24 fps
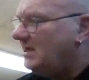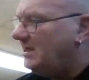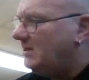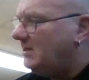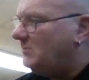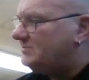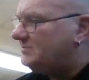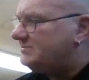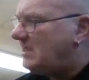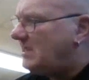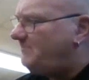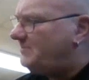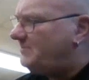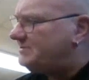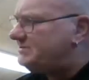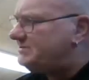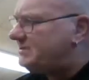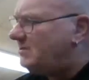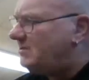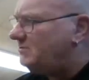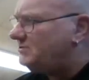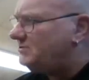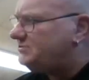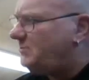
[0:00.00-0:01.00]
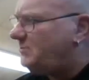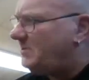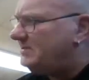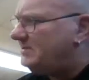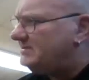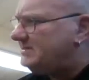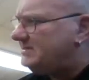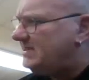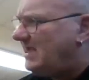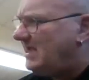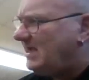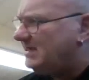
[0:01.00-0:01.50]
and it was episode
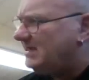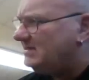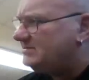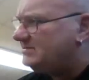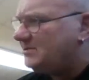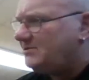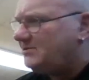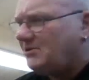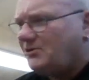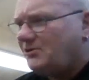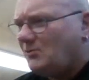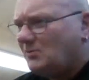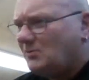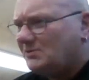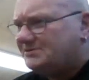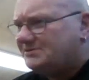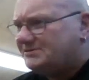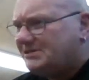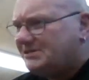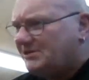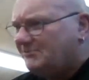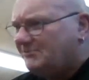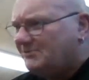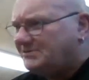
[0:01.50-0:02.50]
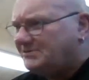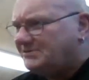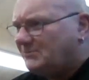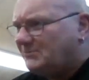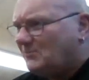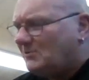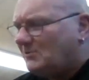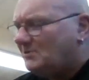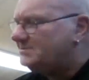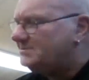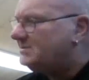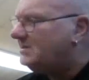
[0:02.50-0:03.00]
28. I don't know what series
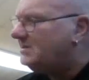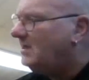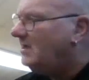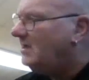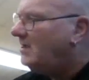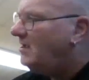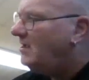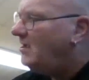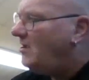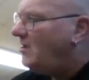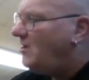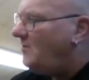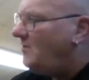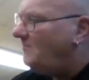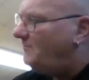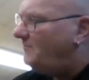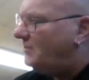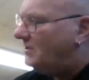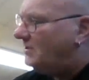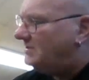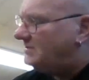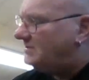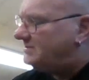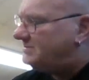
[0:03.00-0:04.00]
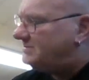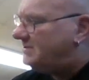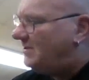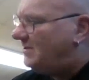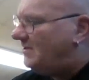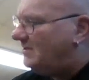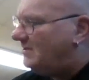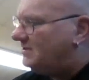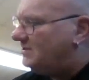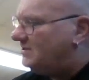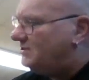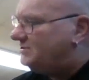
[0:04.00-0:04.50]
it was, but
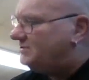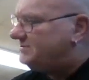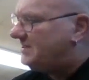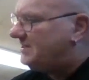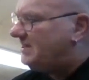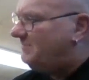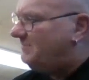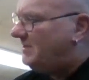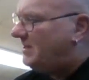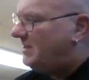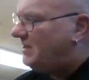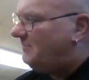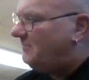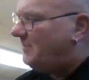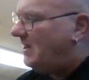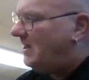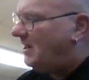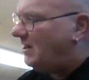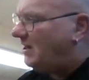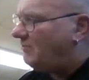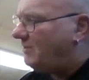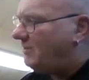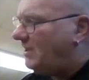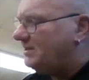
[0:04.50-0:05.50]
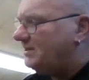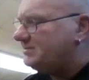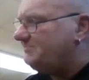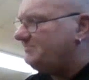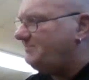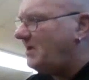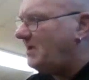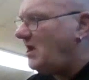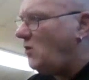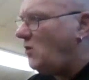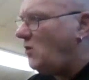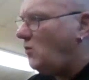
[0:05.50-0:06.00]
you see me in the background. It's
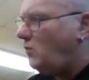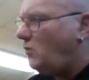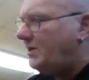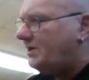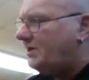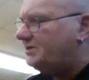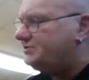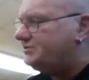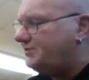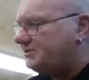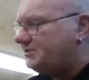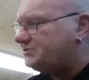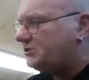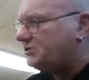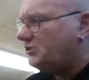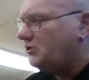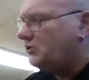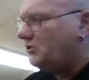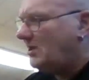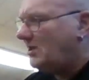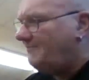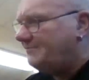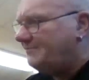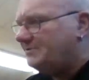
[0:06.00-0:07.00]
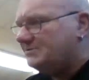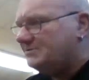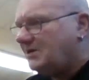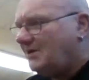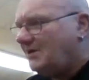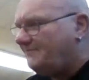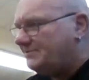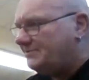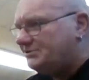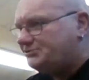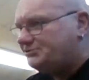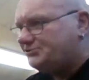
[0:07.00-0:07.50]
about a witch. This girl having
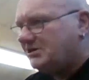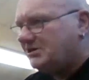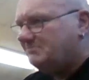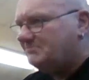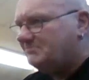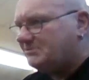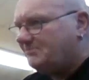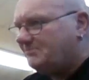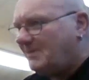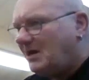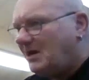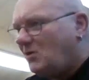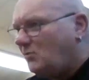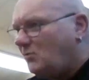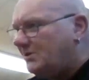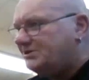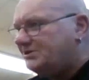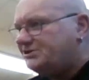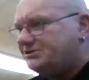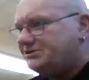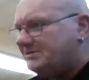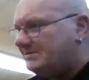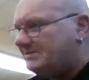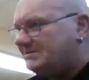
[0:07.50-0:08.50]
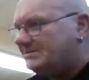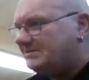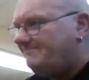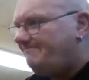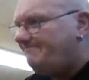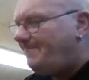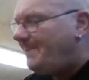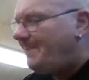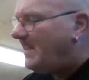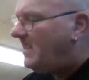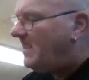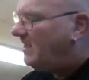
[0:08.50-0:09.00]
dreams about witches,
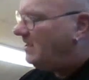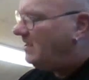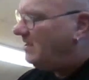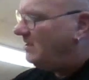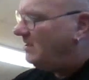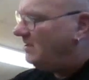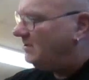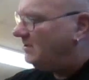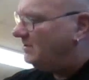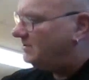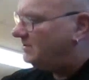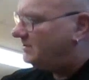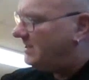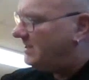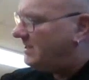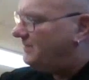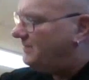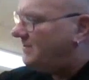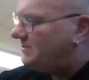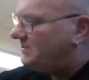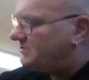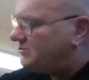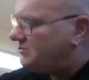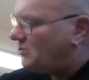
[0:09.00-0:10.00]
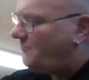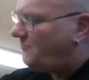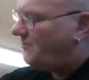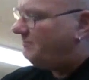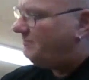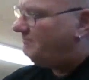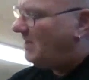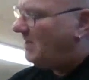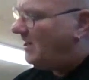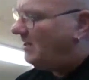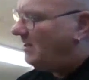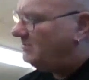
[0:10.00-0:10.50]
and in the
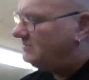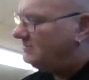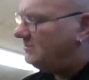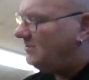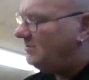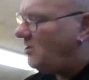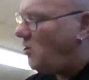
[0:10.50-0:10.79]
shopping mall,